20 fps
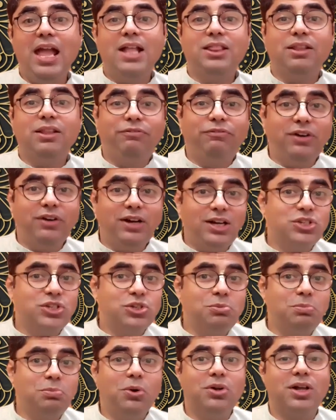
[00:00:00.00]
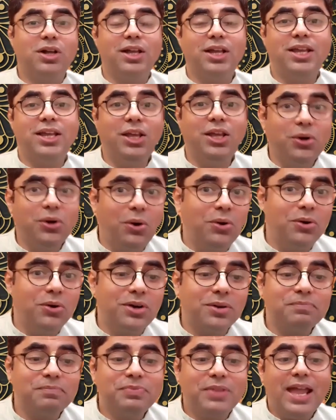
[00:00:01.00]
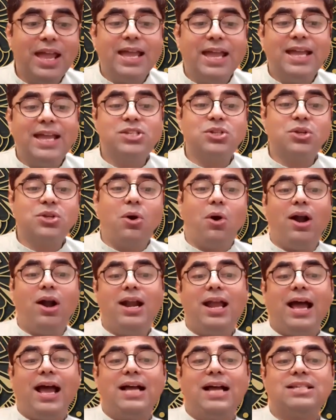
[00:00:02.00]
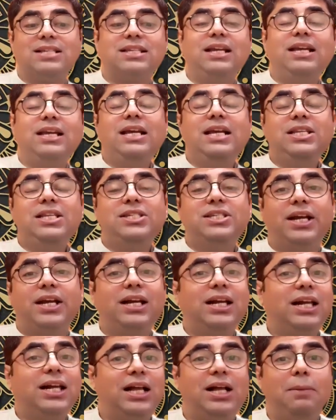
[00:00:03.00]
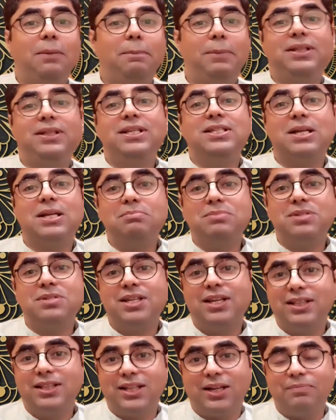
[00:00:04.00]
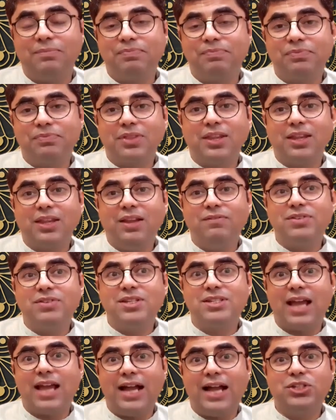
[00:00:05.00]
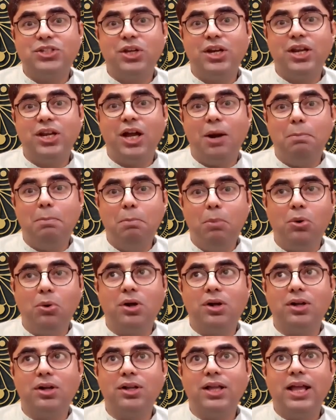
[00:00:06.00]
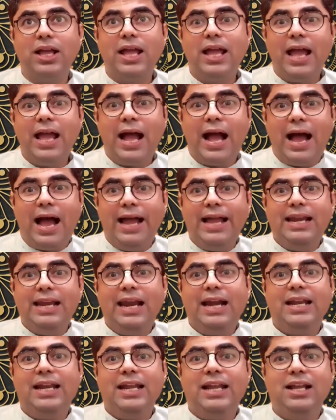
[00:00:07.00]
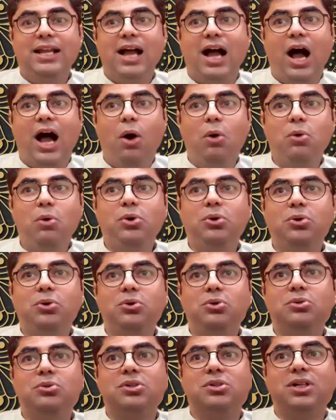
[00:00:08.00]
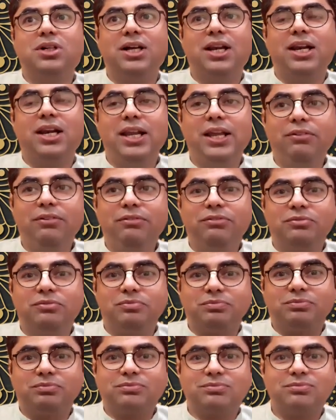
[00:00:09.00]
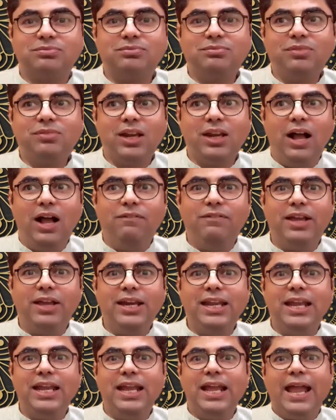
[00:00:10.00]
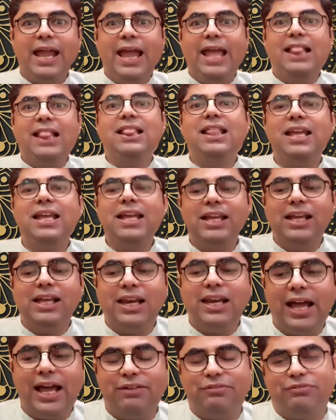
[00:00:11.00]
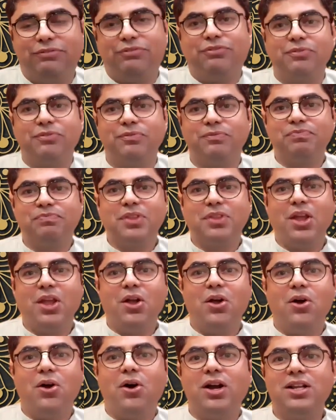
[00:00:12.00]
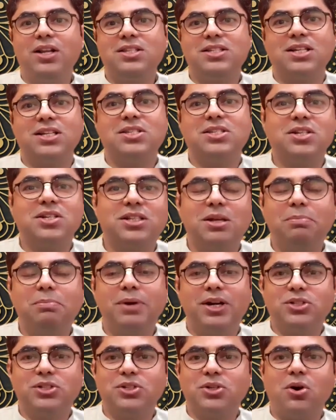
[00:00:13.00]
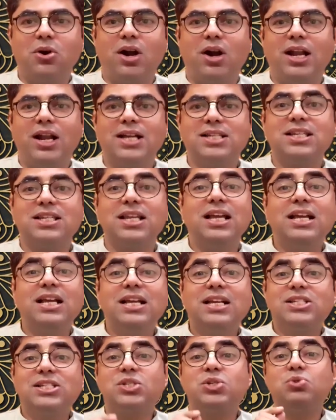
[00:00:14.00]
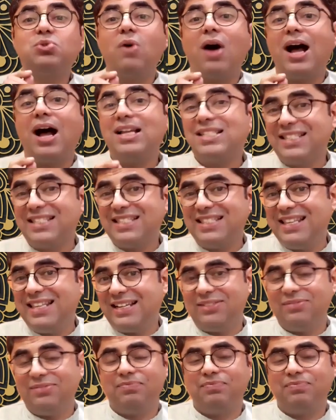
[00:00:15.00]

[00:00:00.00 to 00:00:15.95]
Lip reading: The first book he wrote is called as Charaka Pratisamskrita, which is actually a book highlighting how to live a very healthy life, or in Sanskritam it is called as swasthya,